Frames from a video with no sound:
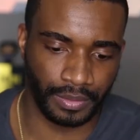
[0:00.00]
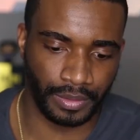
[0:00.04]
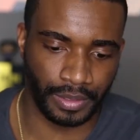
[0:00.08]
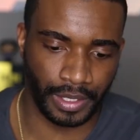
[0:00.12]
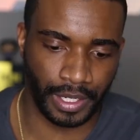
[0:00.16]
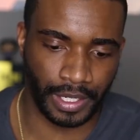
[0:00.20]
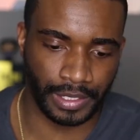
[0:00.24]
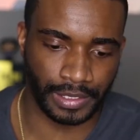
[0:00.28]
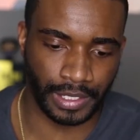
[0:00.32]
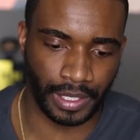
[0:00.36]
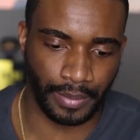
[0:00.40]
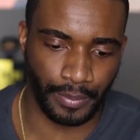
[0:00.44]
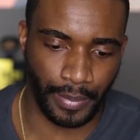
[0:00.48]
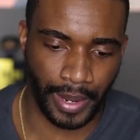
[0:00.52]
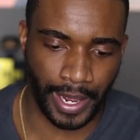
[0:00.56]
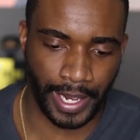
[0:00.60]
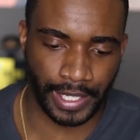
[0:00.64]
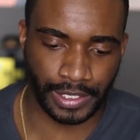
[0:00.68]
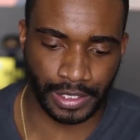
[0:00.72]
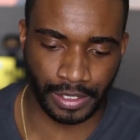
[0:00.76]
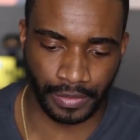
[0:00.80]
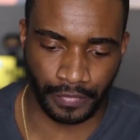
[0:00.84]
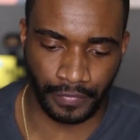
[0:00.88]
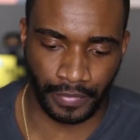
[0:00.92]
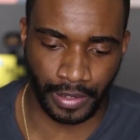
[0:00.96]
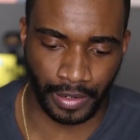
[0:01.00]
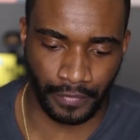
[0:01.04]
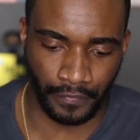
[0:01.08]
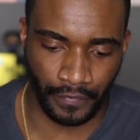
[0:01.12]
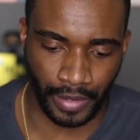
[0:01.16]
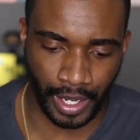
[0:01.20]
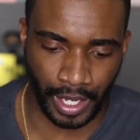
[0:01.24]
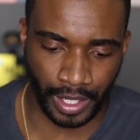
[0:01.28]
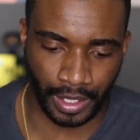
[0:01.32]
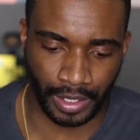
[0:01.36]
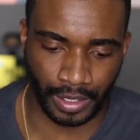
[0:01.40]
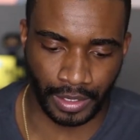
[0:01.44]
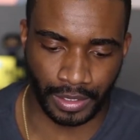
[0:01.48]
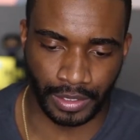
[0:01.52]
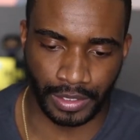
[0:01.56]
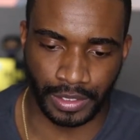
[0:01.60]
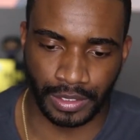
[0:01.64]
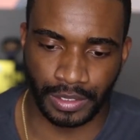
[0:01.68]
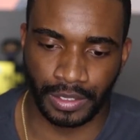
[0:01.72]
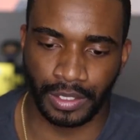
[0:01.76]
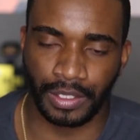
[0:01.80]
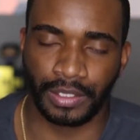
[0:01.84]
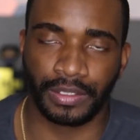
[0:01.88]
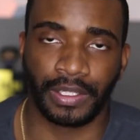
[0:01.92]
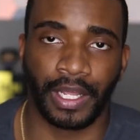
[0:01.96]
That is a massive
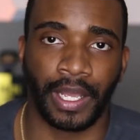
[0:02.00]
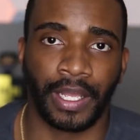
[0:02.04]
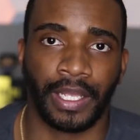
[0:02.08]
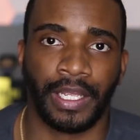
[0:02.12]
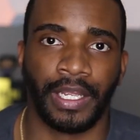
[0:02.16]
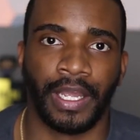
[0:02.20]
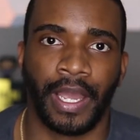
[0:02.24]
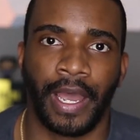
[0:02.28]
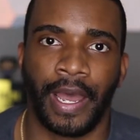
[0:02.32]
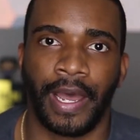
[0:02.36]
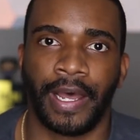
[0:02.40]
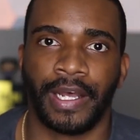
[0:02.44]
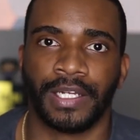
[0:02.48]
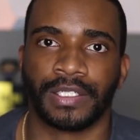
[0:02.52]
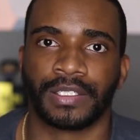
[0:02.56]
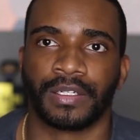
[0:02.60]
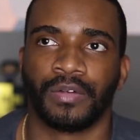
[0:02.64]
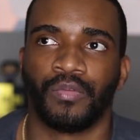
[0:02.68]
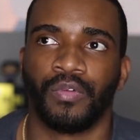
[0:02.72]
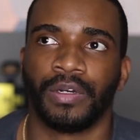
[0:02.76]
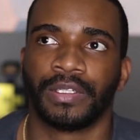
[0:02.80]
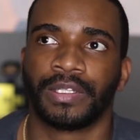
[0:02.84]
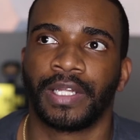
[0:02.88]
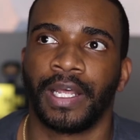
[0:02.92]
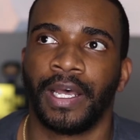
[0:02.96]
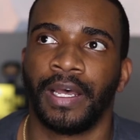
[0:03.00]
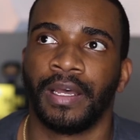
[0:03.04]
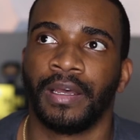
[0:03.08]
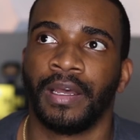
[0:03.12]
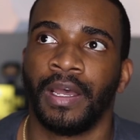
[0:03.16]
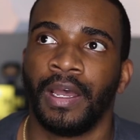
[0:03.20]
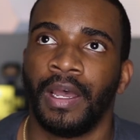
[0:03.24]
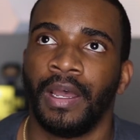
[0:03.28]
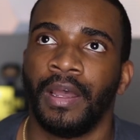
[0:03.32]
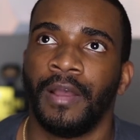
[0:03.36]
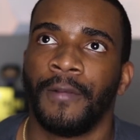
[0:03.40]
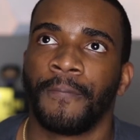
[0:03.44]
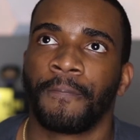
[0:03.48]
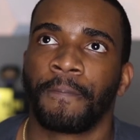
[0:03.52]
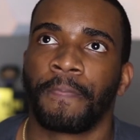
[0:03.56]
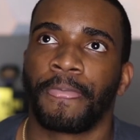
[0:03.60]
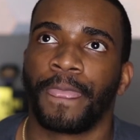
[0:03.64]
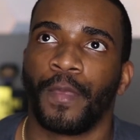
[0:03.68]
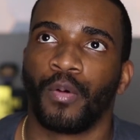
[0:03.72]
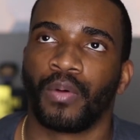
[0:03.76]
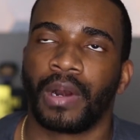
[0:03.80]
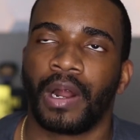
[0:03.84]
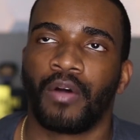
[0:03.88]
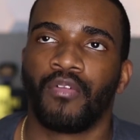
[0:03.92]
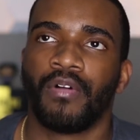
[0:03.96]
advantage that he has. And what that
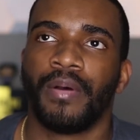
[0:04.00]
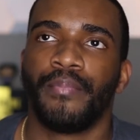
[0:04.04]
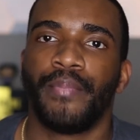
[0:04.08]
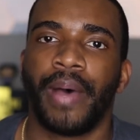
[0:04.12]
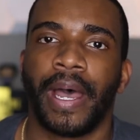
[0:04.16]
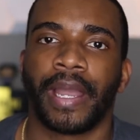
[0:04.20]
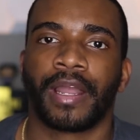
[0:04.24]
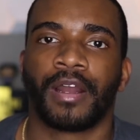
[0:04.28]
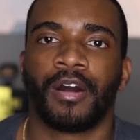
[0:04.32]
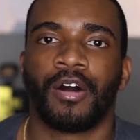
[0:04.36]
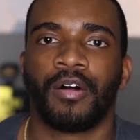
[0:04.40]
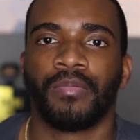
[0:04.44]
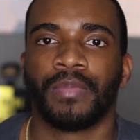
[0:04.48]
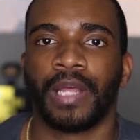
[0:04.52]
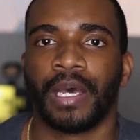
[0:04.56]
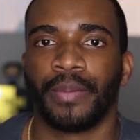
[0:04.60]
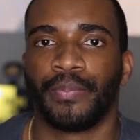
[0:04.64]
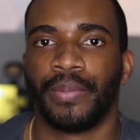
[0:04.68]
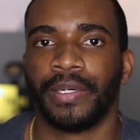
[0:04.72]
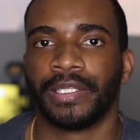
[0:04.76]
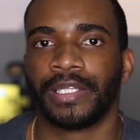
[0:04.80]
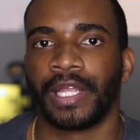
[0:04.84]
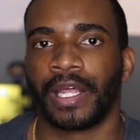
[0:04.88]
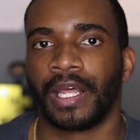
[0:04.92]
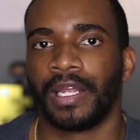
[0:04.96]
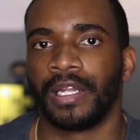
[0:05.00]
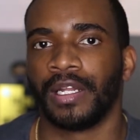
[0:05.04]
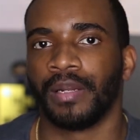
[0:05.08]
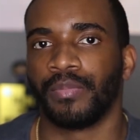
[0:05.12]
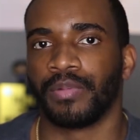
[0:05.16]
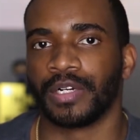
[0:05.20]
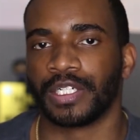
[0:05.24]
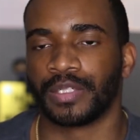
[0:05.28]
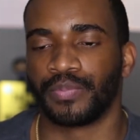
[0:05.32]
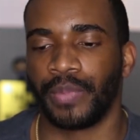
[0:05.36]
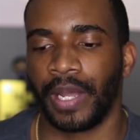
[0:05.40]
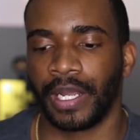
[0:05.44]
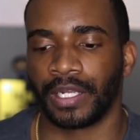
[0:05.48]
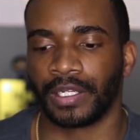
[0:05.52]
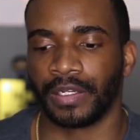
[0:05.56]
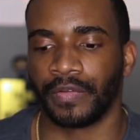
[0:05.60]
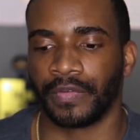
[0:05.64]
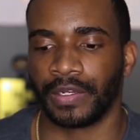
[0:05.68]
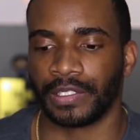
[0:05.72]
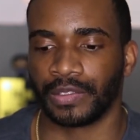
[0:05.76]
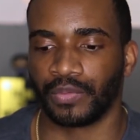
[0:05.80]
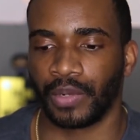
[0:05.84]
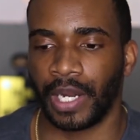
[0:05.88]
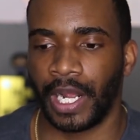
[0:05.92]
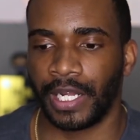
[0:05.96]
when I went back home that put that into perspective
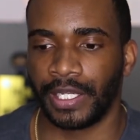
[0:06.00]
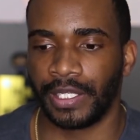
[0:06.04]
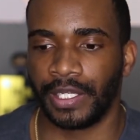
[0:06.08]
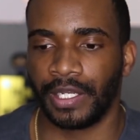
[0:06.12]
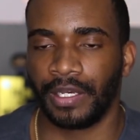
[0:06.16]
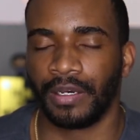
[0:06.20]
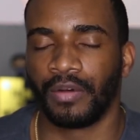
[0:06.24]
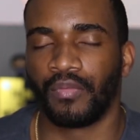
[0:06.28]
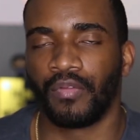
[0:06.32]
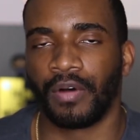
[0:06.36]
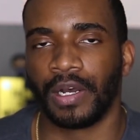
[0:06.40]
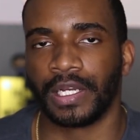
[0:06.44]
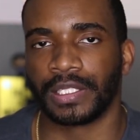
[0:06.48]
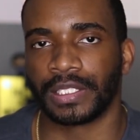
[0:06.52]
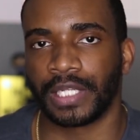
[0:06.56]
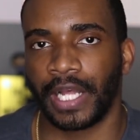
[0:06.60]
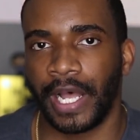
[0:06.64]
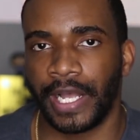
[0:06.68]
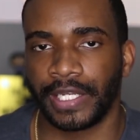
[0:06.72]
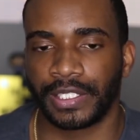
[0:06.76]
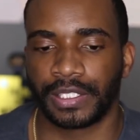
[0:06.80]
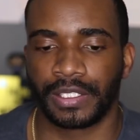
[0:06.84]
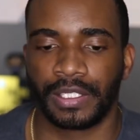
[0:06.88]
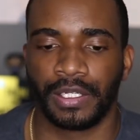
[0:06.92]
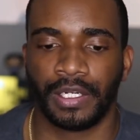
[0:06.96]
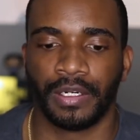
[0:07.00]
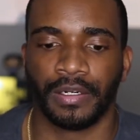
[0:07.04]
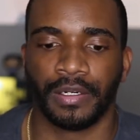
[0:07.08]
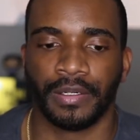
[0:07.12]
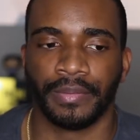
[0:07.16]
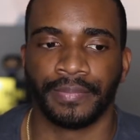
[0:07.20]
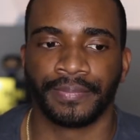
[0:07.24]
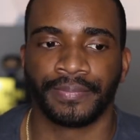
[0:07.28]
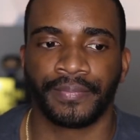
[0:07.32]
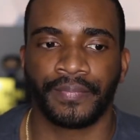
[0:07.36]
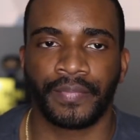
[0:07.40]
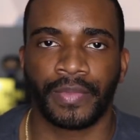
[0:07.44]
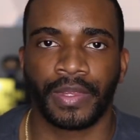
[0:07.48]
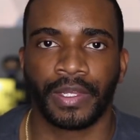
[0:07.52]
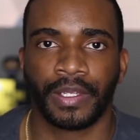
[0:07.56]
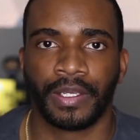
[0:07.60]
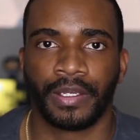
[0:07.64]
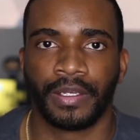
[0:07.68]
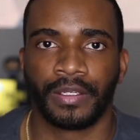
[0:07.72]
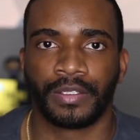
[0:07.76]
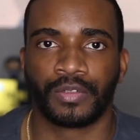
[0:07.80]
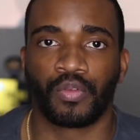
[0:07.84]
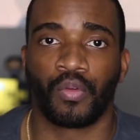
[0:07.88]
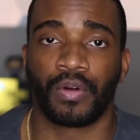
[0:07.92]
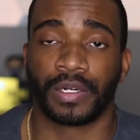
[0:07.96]
because what I did was last year
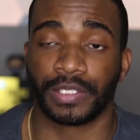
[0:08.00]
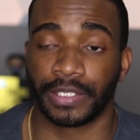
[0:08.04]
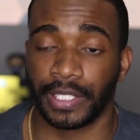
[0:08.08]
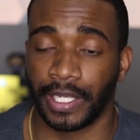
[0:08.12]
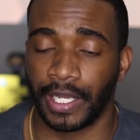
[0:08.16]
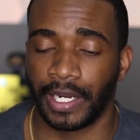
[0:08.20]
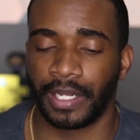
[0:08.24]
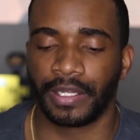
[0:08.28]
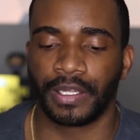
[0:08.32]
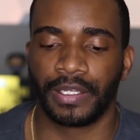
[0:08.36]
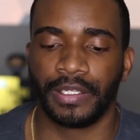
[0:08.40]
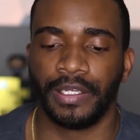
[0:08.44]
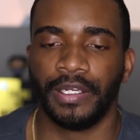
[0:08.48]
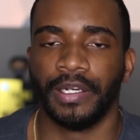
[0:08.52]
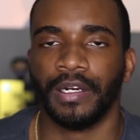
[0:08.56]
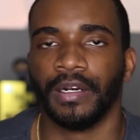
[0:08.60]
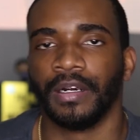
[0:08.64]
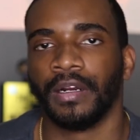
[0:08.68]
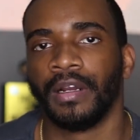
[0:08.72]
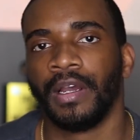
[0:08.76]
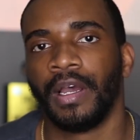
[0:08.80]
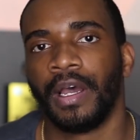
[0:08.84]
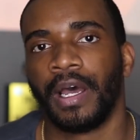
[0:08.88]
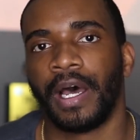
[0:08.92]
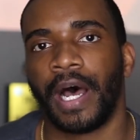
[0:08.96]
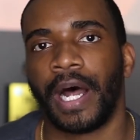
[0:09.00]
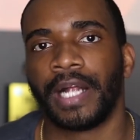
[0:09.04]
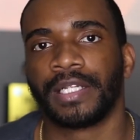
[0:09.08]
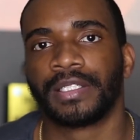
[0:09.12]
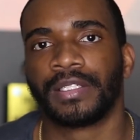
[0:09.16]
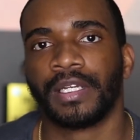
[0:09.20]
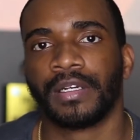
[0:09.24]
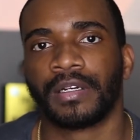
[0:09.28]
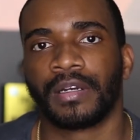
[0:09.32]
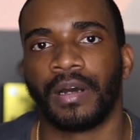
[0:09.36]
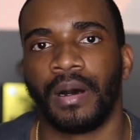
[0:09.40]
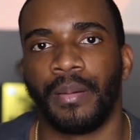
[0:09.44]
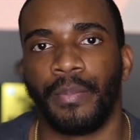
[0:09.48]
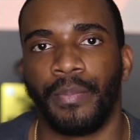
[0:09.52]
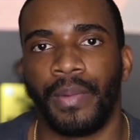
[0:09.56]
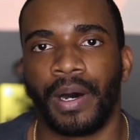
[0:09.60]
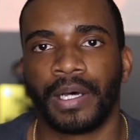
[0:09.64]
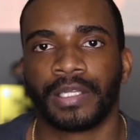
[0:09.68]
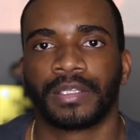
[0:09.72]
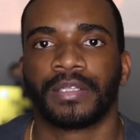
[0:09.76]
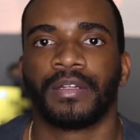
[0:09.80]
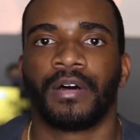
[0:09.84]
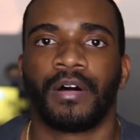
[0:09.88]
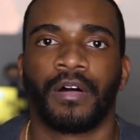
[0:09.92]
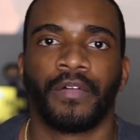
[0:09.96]
towards the end of the year, I took a
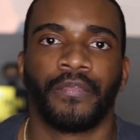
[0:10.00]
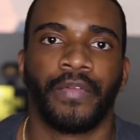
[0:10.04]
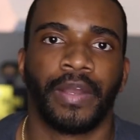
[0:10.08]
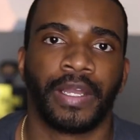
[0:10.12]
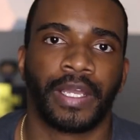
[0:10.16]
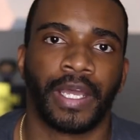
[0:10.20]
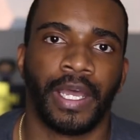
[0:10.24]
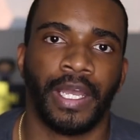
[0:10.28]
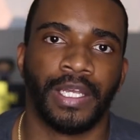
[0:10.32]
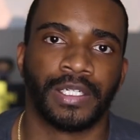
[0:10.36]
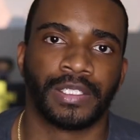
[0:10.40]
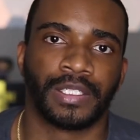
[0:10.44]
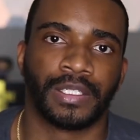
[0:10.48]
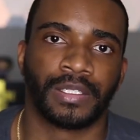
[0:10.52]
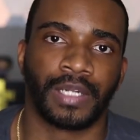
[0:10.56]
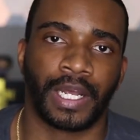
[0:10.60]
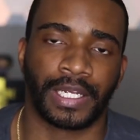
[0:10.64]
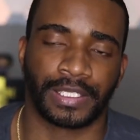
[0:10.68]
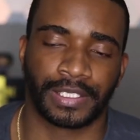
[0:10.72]
month long vacation.